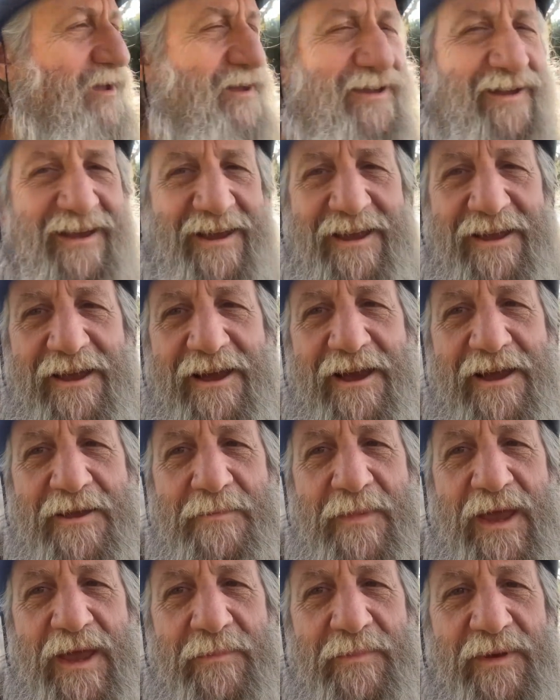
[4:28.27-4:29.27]
I
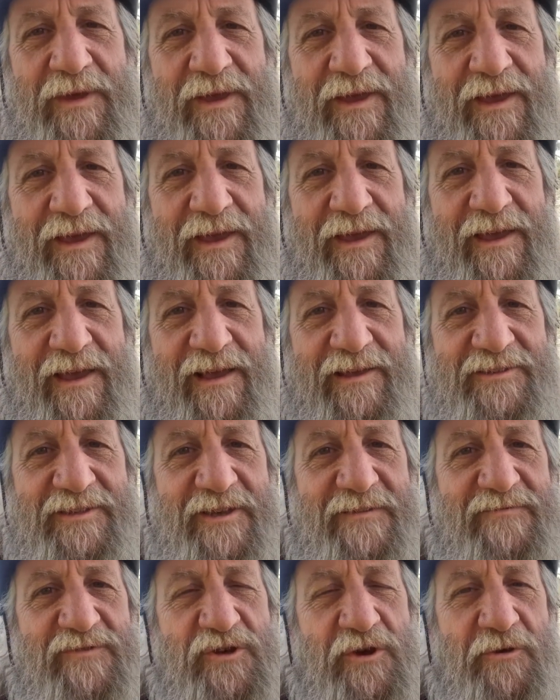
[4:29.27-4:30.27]
may be, as
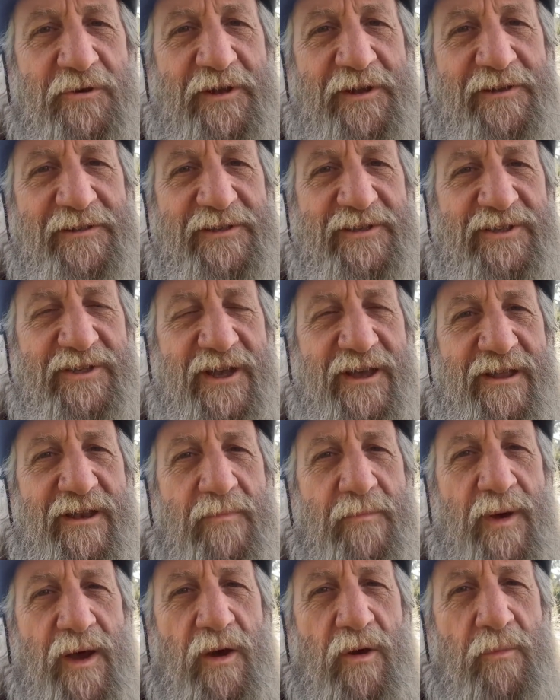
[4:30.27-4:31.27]
I've jokingly said
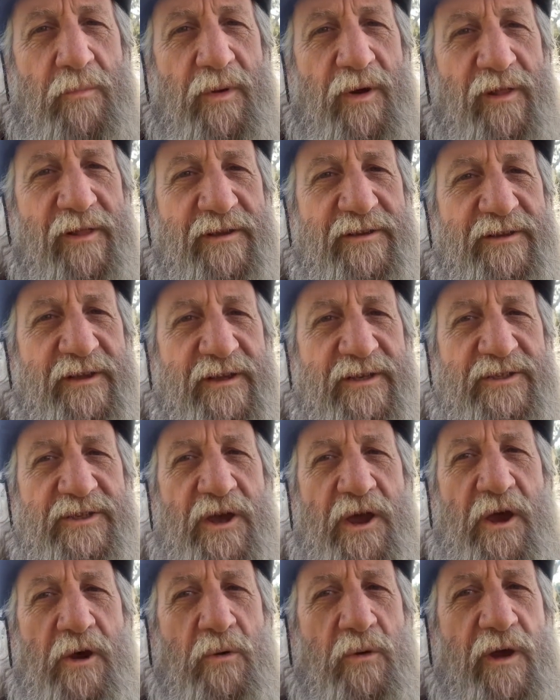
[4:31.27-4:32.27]
about politics,
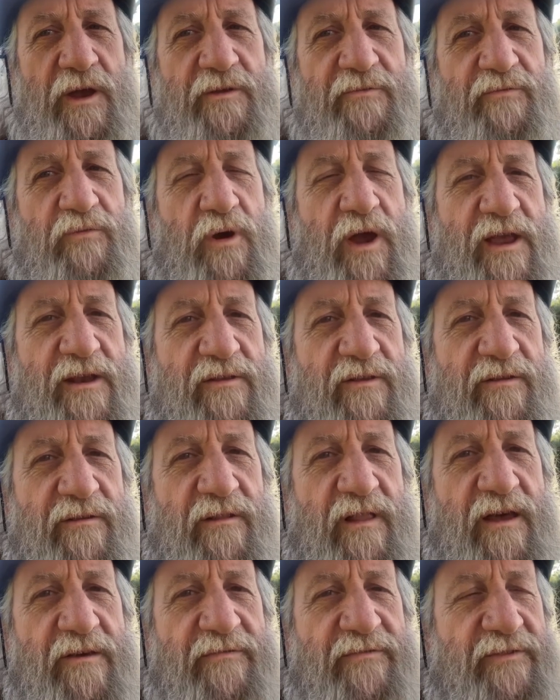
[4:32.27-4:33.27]
right of right and
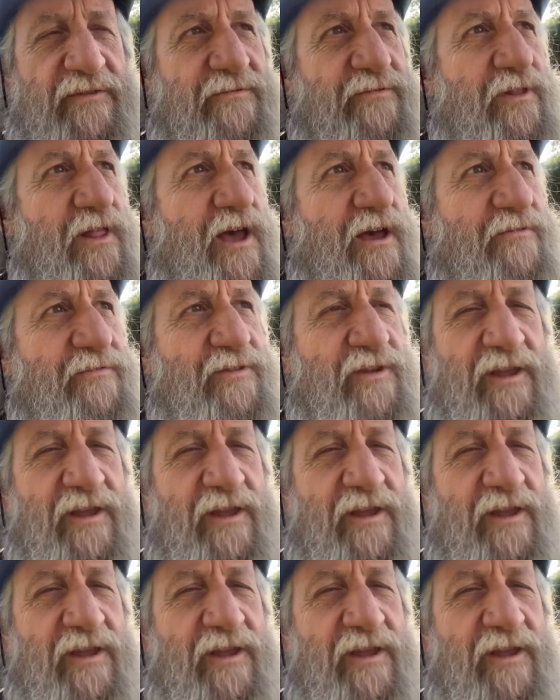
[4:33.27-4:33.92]
left of left.